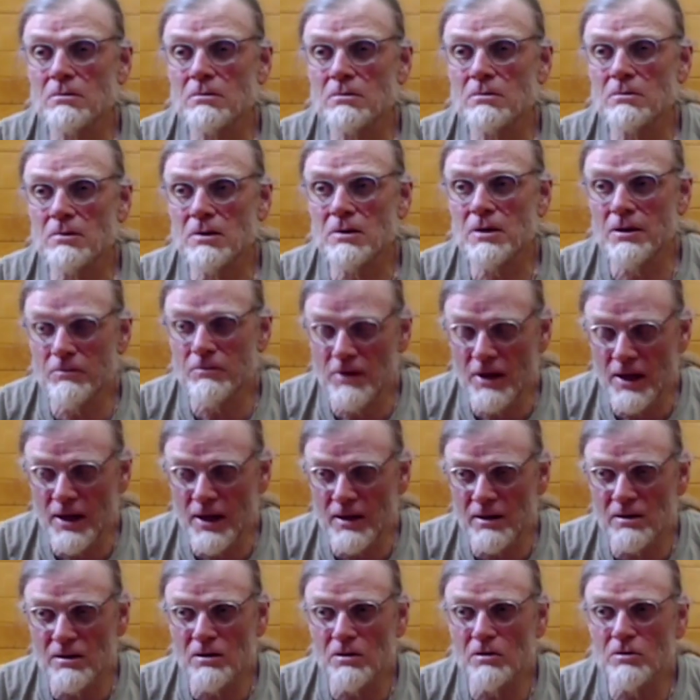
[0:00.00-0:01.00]
leave that
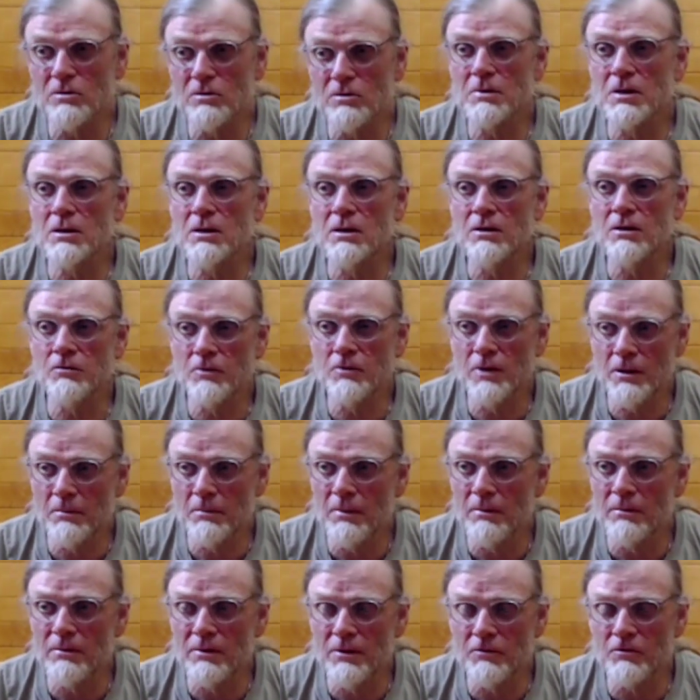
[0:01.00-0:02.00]
alone. But if
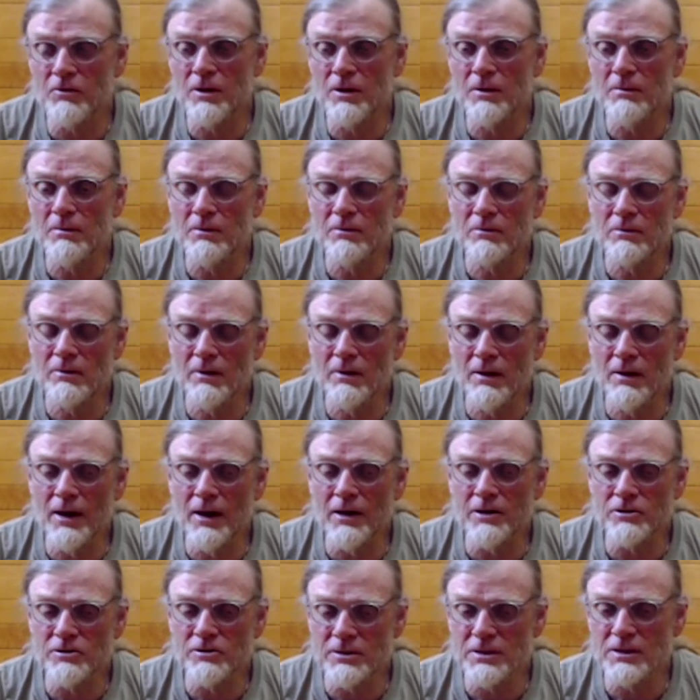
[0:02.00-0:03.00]
they
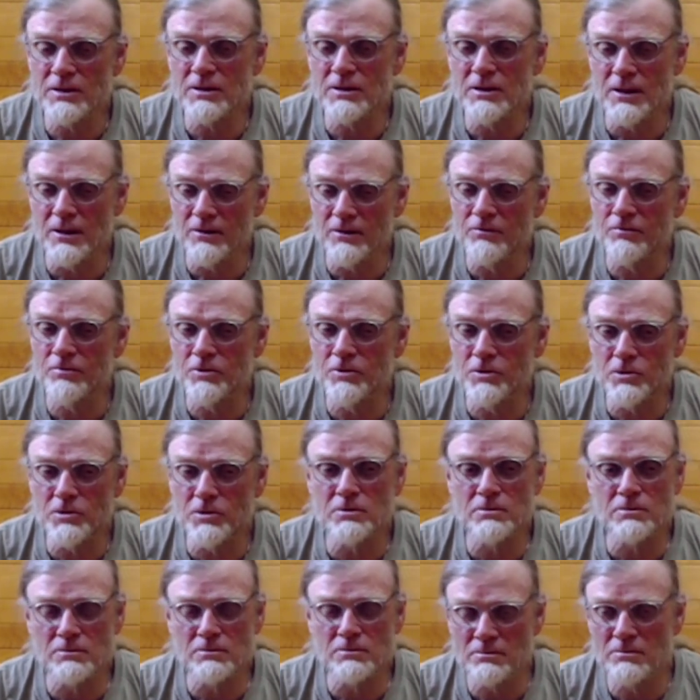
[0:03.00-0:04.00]
actually set a fruit
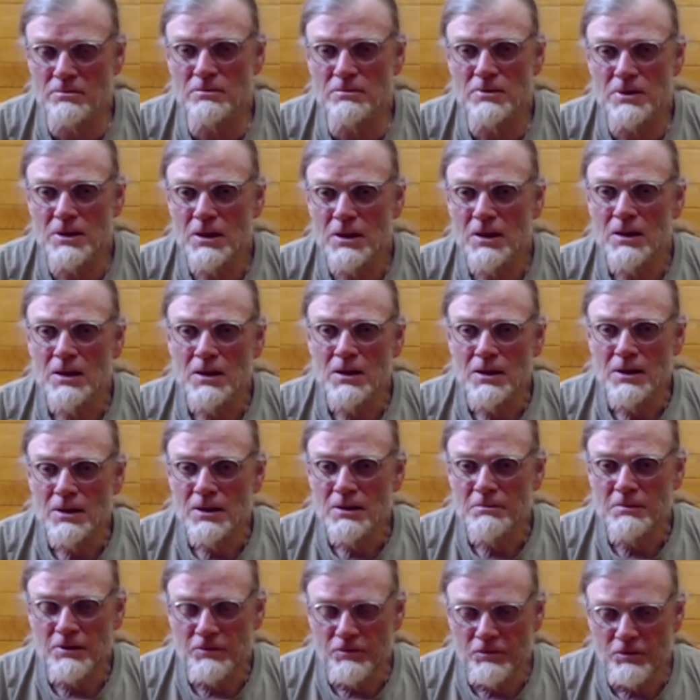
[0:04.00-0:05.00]

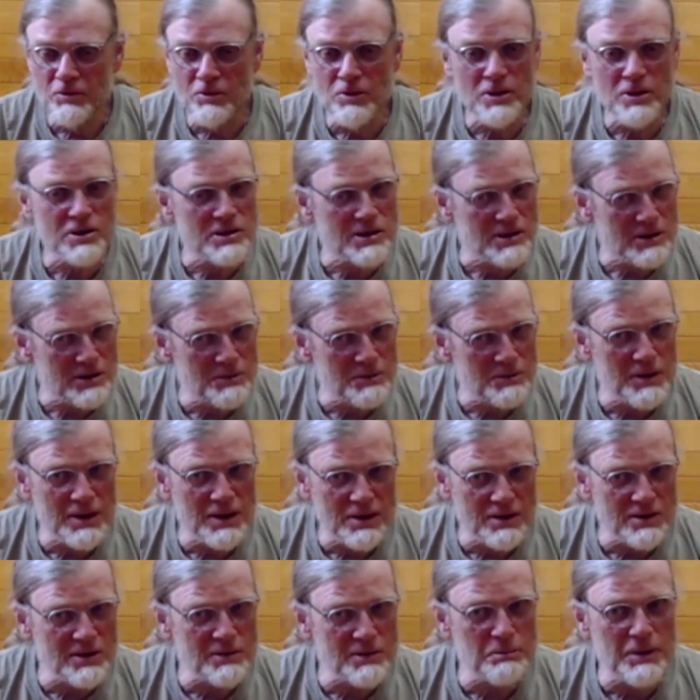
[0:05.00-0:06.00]
before it's as
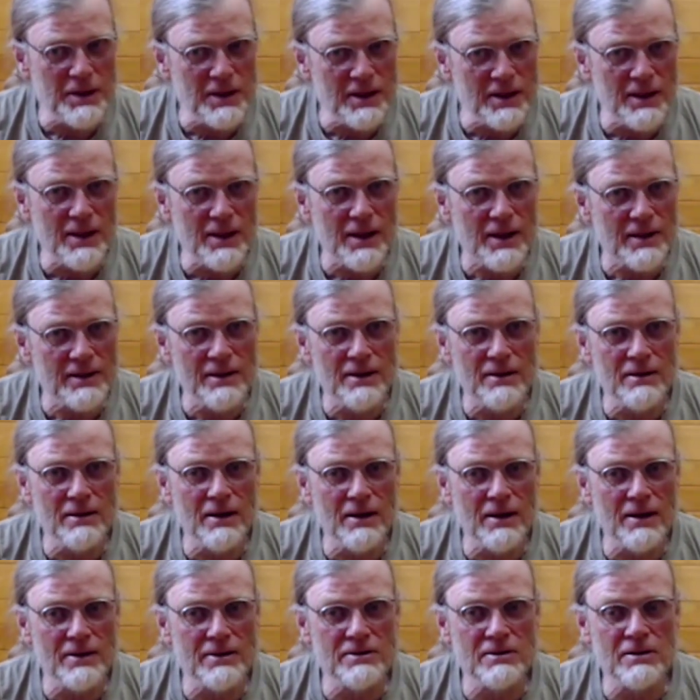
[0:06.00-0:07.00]
big as a pea,
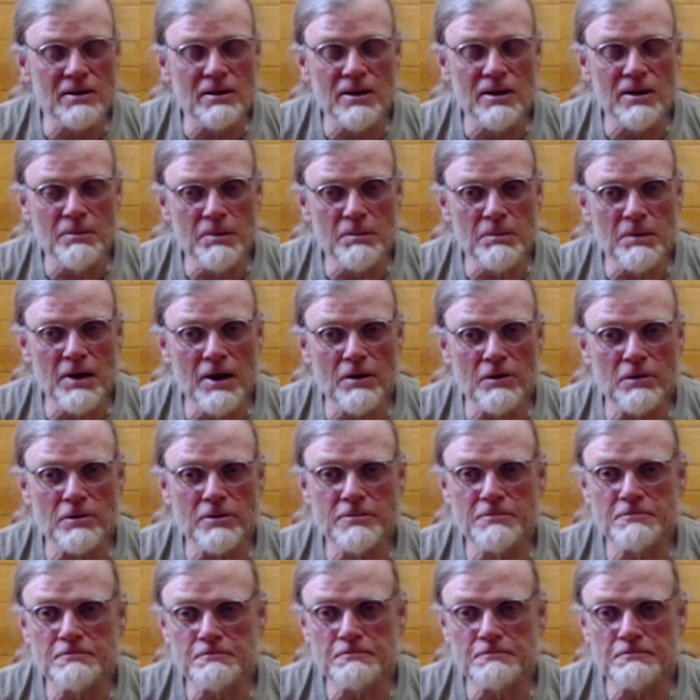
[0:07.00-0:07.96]
I'd clip them out.